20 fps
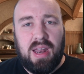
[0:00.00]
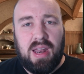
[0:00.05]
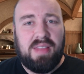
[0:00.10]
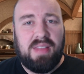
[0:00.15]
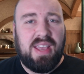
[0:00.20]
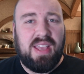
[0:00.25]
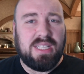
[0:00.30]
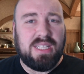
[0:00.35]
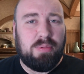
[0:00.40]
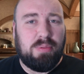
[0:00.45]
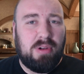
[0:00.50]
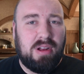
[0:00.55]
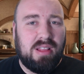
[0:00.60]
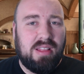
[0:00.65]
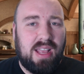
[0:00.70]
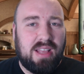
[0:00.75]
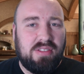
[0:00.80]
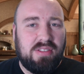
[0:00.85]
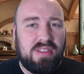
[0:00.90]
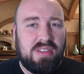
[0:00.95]
and I think it's pretty
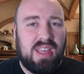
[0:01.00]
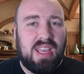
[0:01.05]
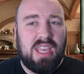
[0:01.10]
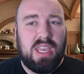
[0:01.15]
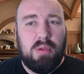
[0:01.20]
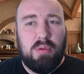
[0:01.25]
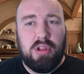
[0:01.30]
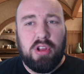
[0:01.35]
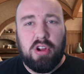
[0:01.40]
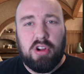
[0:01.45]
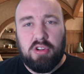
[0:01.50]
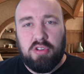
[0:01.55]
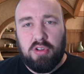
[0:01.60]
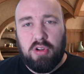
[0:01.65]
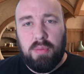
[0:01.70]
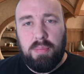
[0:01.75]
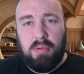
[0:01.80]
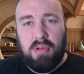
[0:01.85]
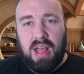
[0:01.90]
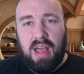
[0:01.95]
likely that you and your
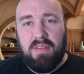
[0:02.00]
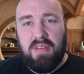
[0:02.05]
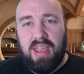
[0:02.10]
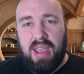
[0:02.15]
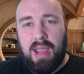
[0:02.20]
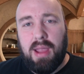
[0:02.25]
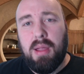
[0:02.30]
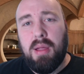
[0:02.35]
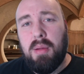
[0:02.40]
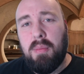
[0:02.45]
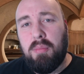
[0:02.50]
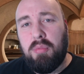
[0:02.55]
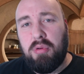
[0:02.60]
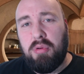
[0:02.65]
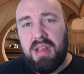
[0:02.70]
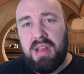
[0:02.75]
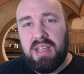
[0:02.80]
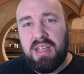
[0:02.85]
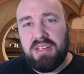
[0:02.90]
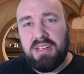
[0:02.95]
group will have a
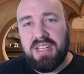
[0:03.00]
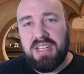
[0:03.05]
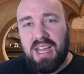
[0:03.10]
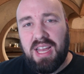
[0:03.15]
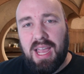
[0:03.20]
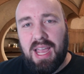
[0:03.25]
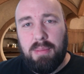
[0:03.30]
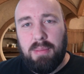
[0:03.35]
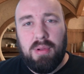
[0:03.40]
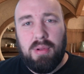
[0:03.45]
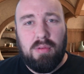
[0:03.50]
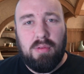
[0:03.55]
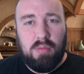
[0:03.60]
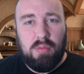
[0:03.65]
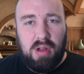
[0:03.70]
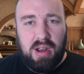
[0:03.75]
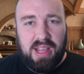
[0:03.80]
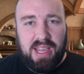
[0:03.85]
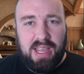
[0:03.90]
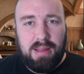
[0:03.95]
pretty good time
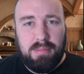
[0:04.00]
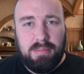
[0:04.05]
running it.